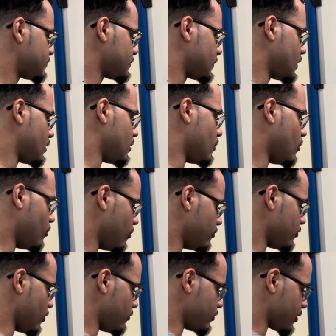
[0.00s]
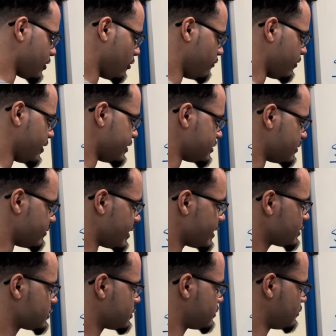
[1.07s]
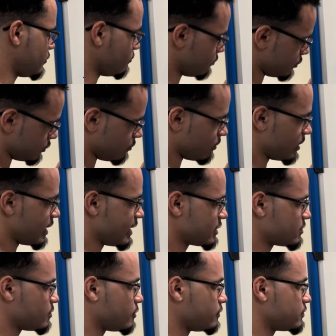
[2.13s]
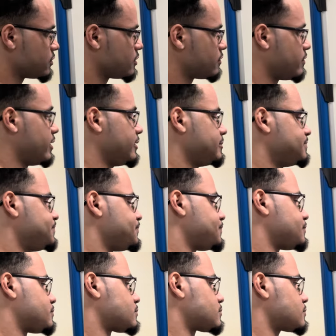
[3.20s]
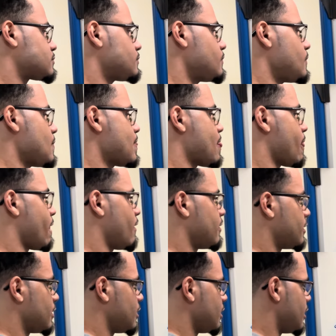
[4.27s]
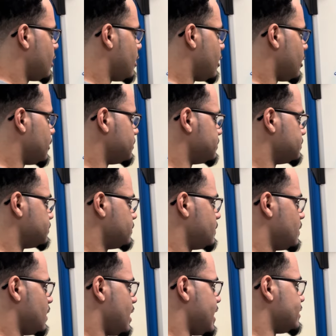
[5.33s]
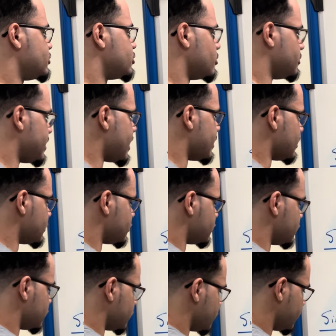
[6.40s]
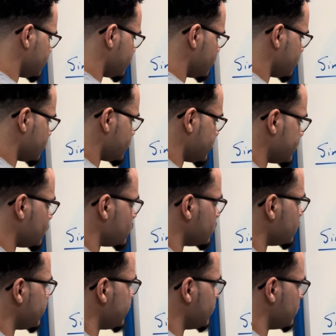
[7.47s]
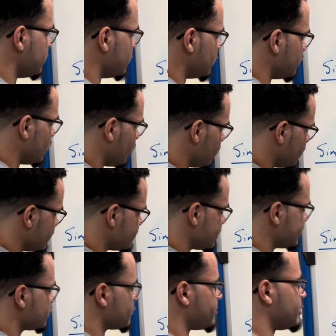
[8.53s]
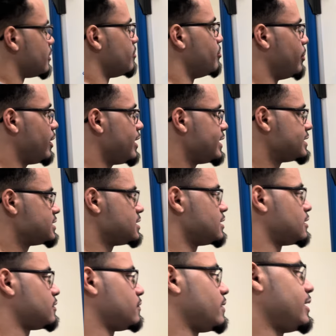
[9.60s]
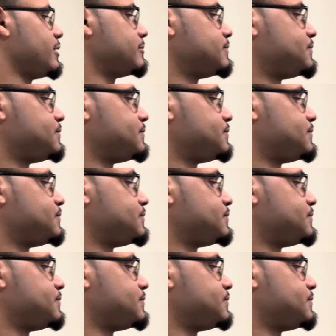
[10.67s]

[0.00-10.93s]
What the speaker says: over the covariance of X, which is the way X moves, right? It's just the variance of X. I don't know what I was talking about there. This is essentially the OLS estimator, but, right,